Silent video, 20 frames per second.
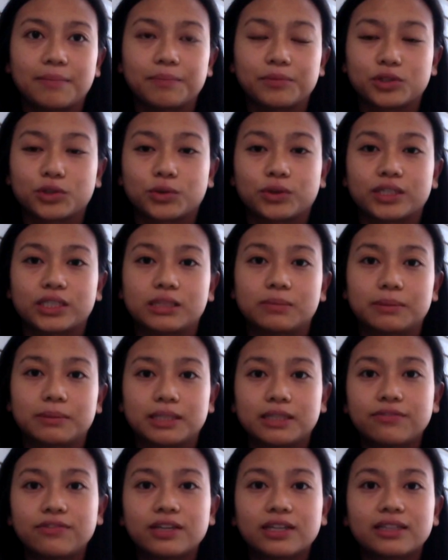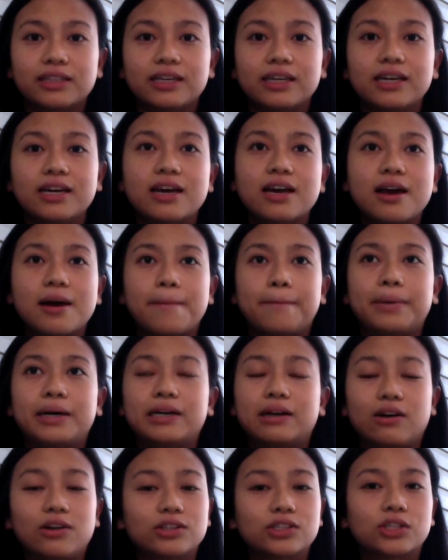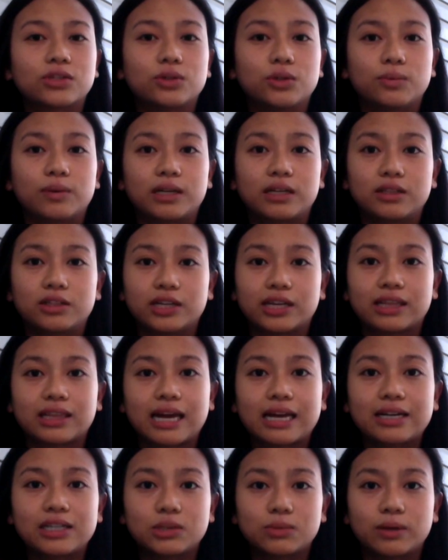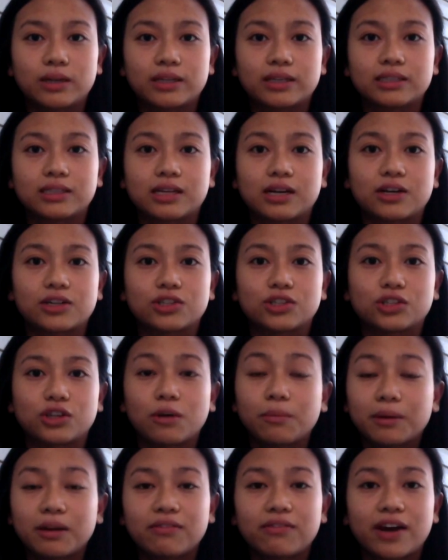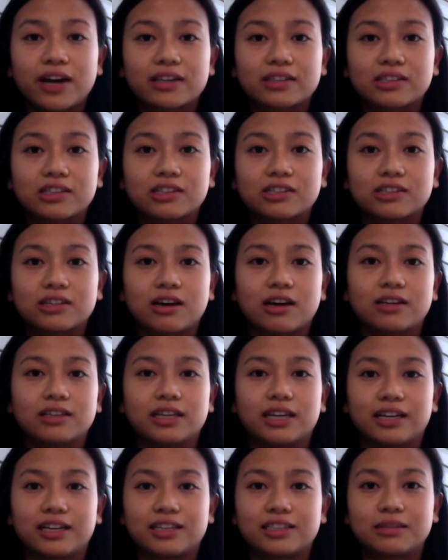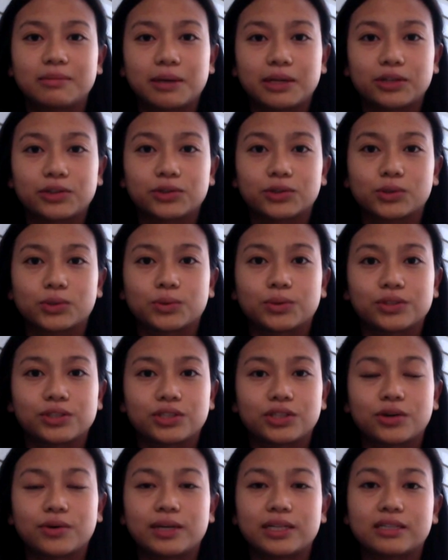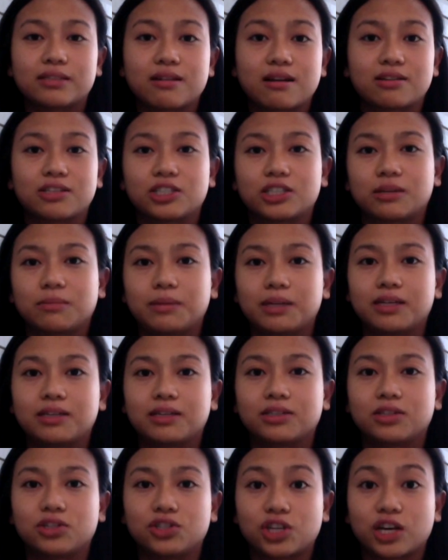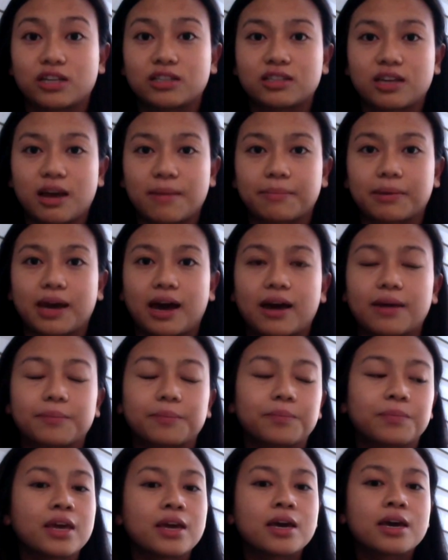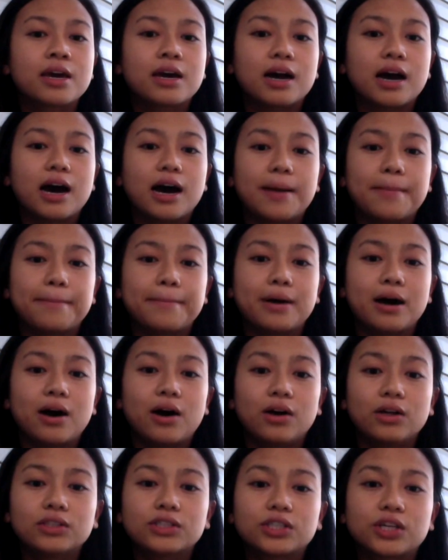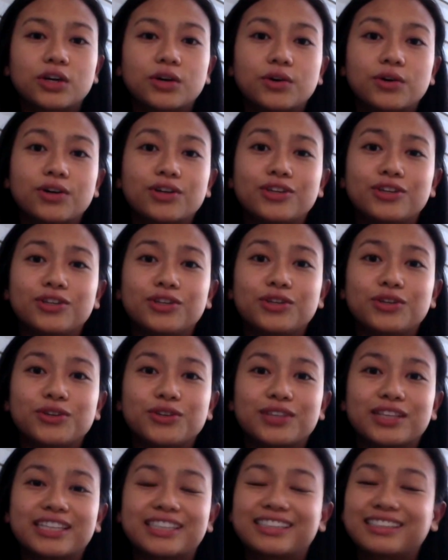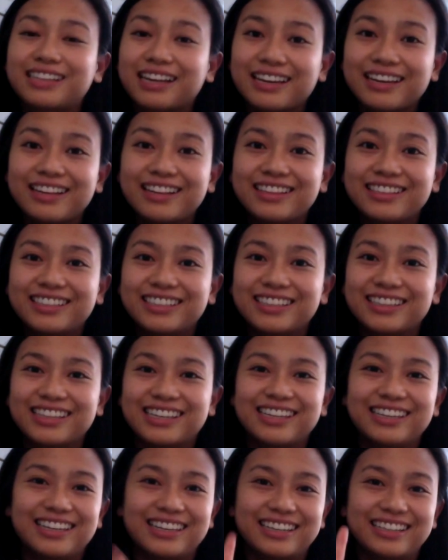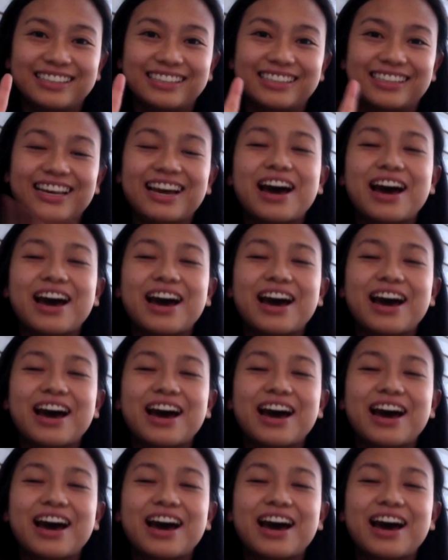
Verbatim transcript: scores specifically, but also you want to look at that as well because there are so many factors on getting into medical school, so it's not just limited to just MCAT. Also, the second thing is